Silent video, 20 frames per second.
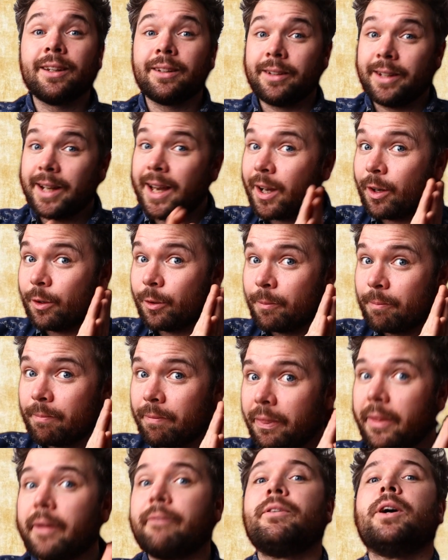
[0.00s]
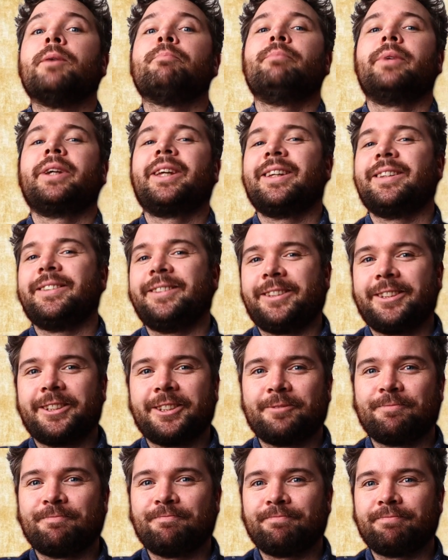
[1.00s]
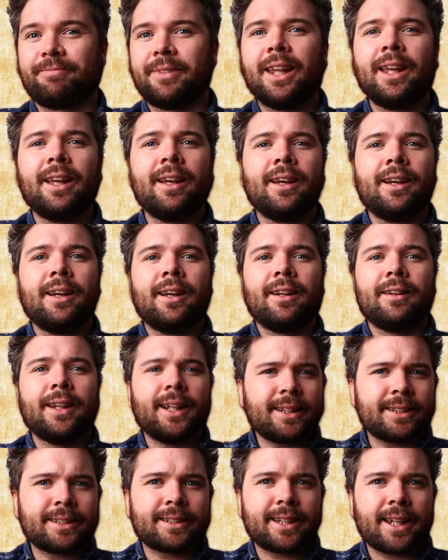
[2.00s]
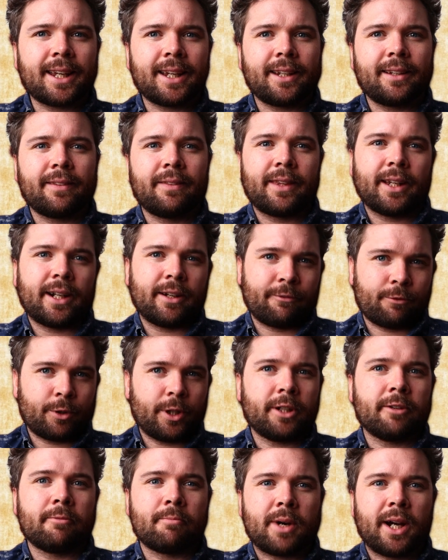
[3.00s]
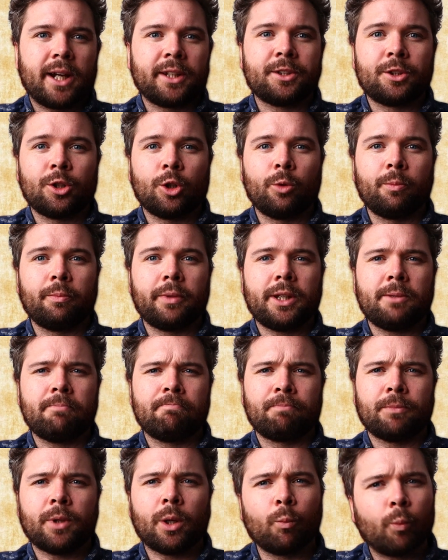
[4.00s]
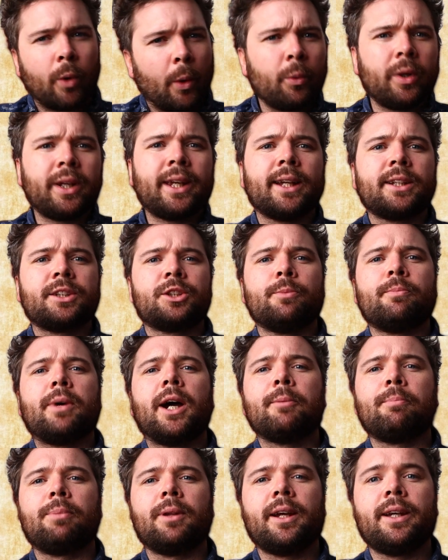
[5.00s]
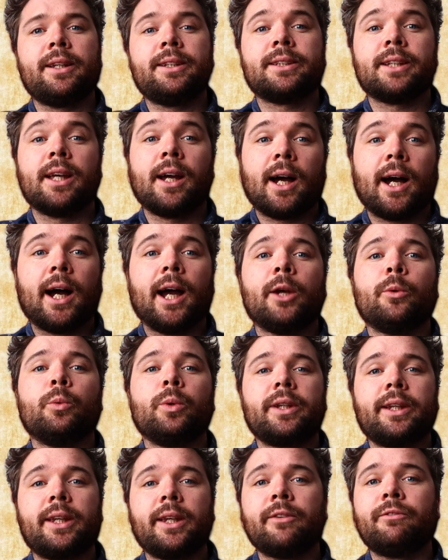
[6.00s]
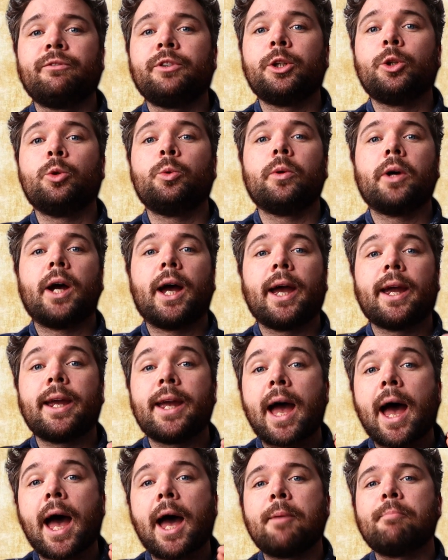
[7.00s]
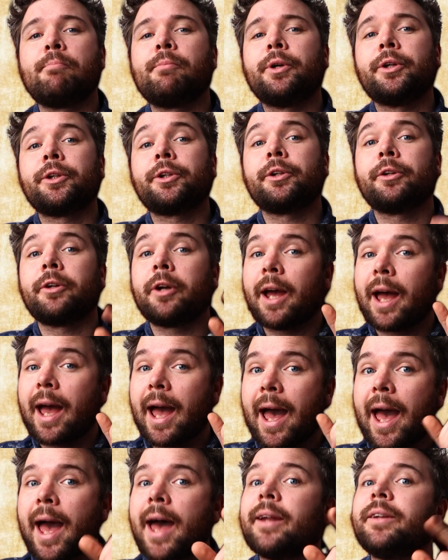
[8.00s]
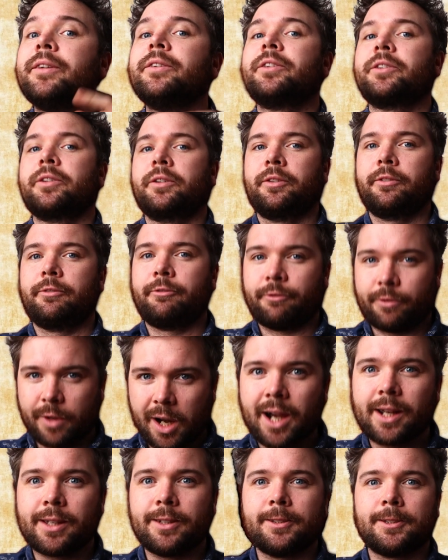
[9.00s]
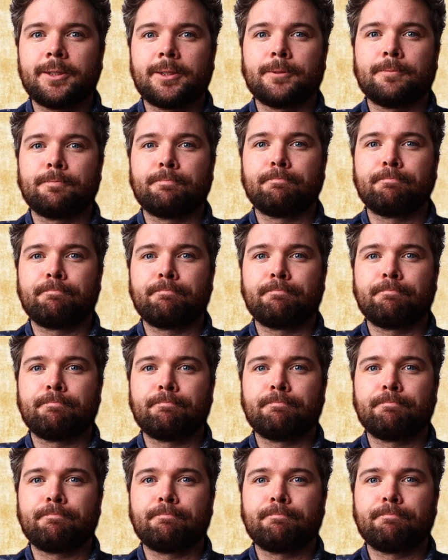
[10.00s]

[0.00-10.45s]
Now, the fun begins. Let's say that a friend of mine told me, when we get to my place, I will give you a hamburger and fries.